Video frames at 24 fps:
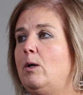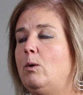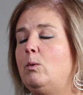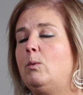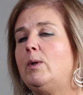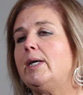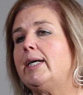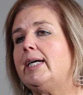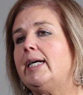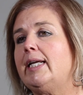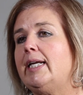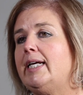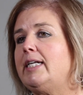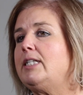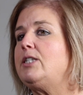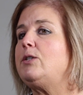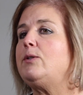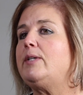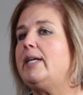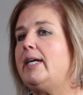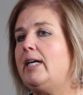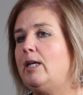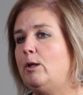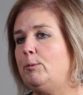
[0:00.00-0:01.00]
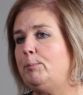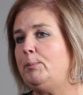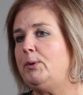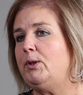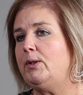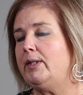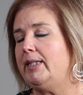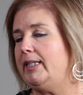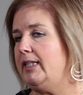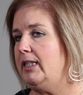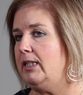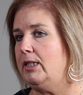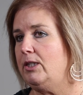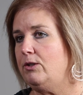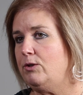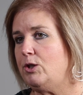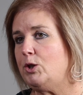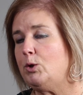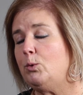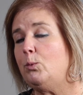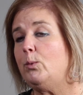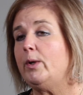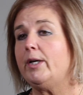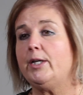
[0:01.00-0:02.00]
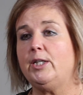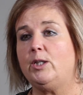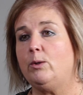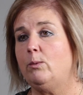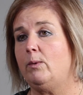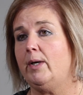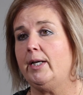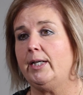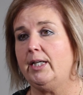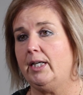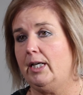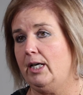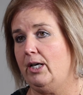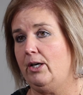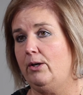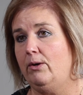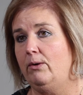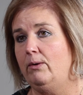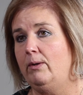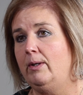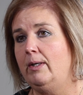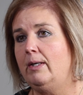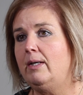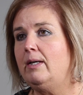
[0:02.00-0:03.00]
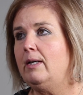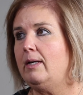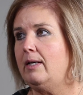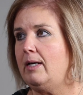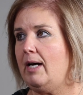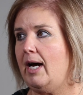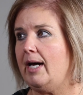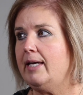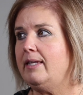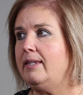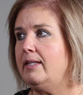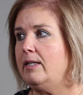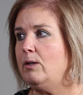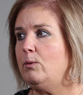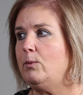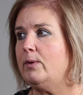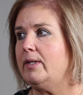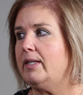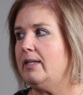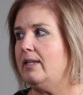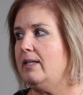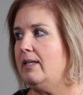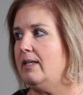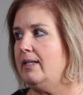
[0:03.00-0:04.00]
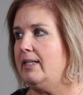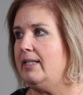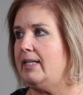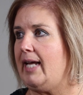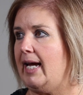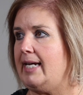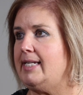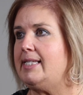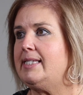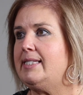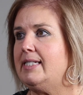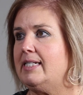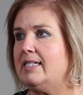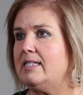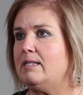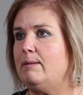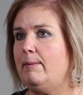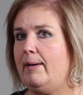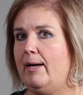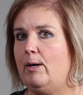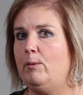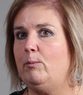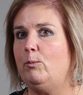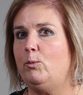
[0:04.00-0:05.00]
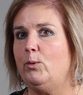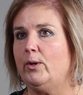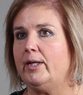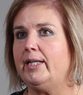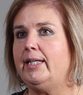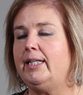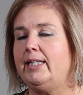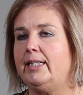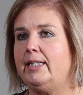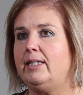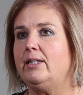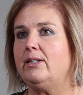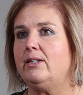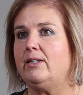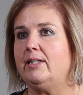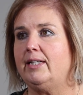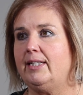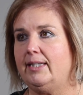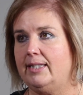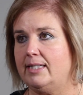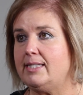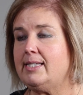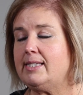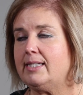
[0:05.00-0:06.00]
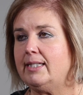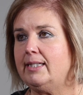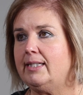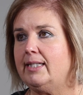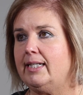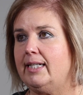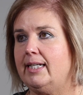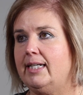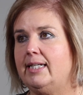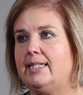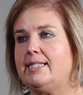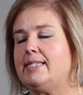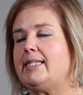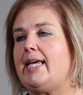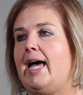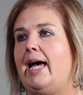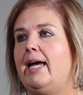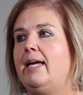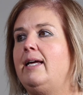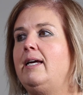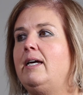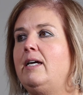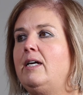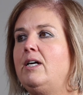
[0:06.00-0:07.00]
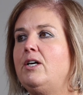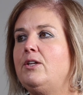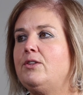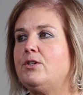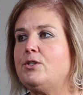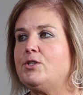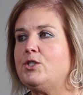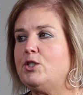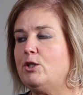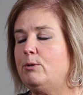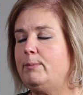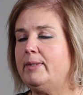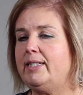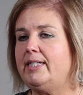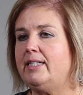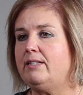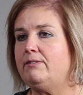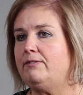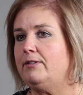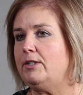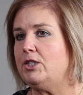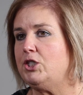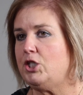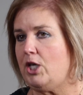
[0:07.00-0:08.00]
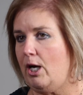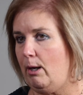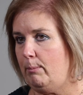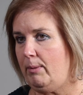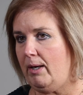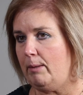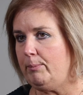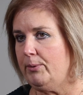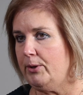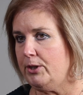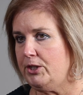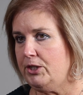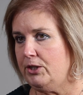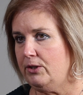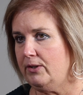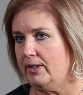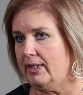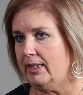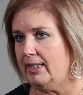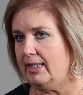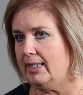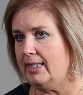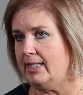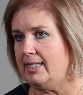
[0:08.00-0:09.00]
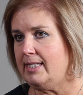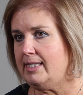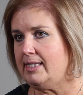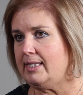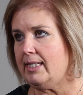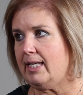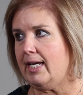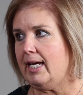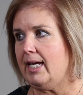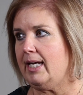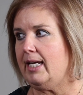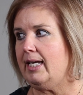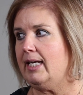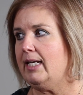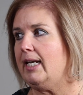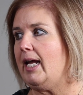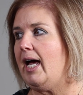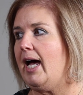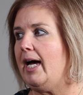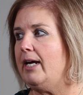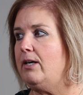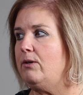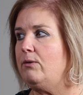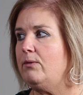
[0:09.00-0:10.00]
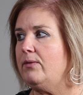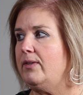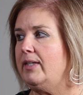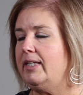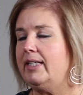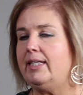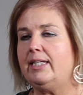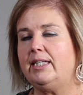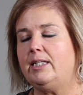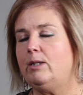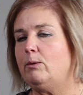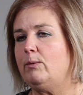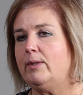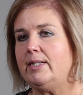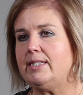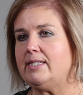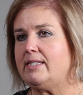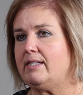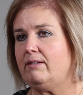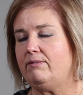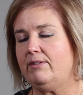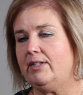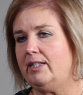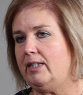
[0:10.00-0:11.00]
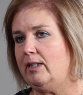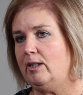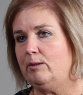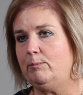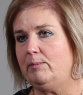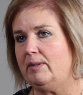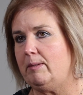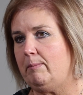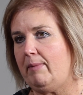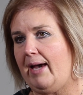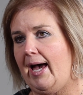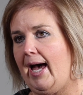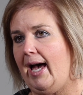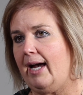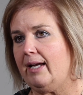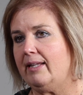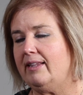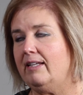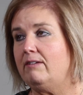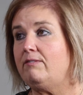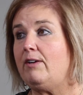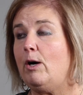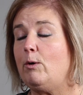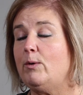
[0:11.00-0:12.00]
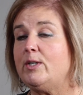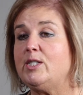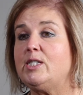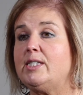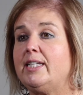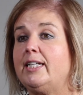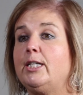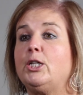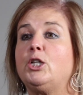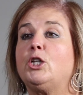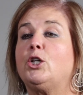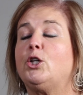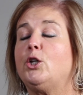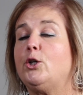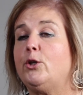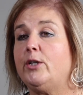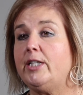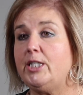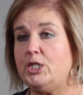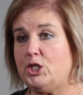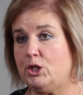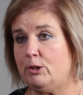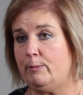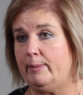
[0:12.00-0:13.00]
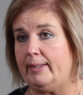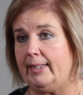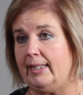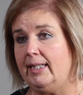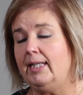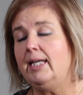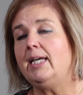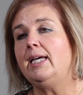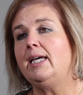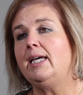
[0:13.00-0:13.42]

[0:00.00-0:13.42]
What can I do to help you to get you to where you want to go? I think one of the nice things about working here in this clinic is that there's so many different job opportunities, and I don't think anyone has ever held me back. They've always encouraged me,